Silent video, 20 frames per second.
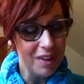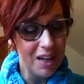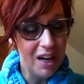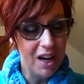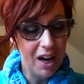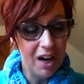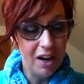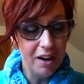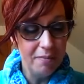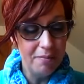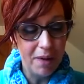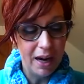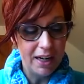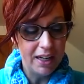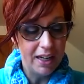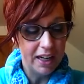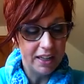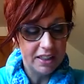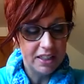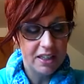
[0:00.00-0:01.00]
um my
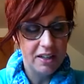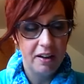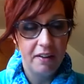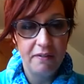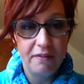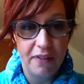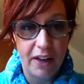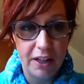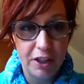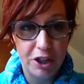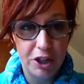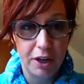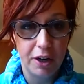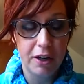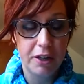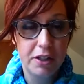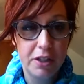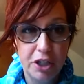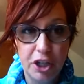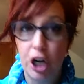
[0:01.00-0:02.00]
next venture
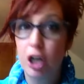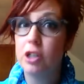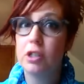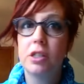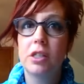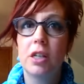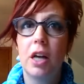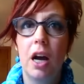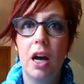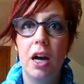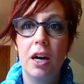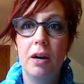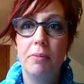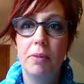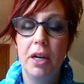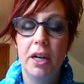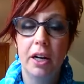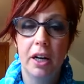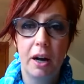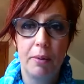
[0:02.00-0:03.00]
starts um,
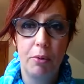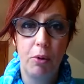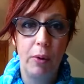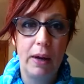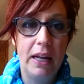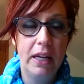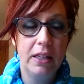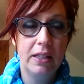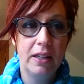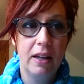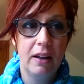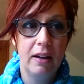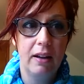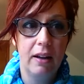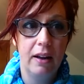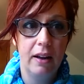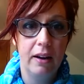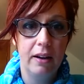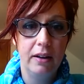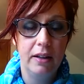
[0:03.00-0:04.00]
in a couple weeks,
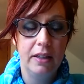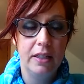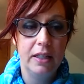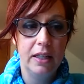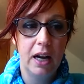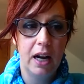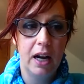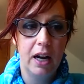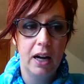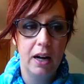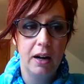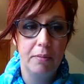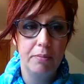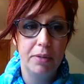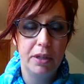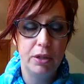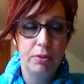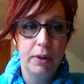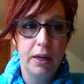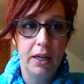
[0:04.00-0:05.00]
and um,
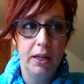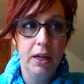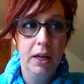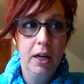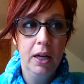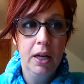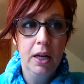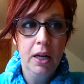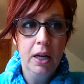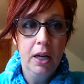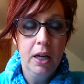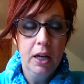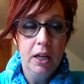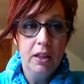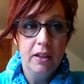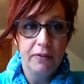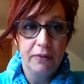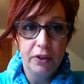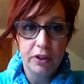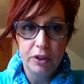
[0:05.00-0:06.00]
between the
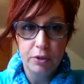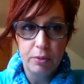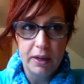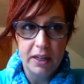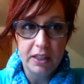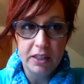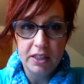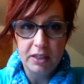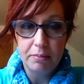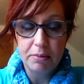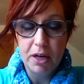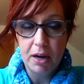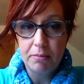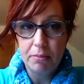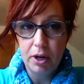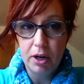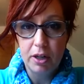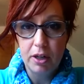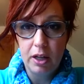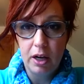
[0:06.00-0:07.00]
first week of September
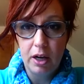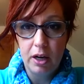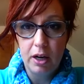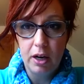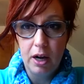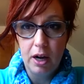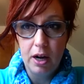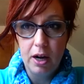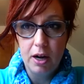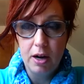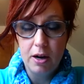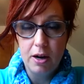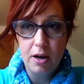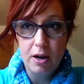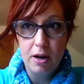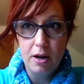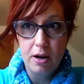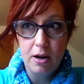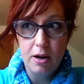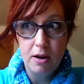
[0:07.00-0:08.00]
and the
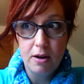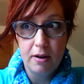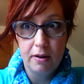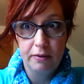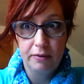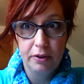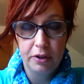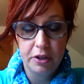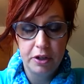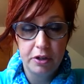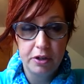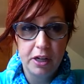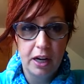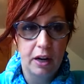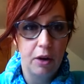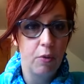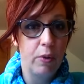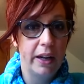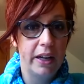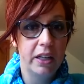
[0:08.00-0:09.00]
uh, first or second
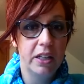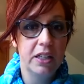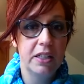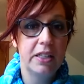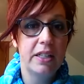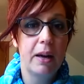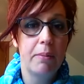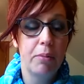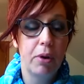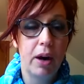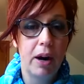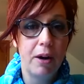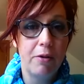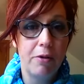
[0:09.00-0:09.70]
week of December, I will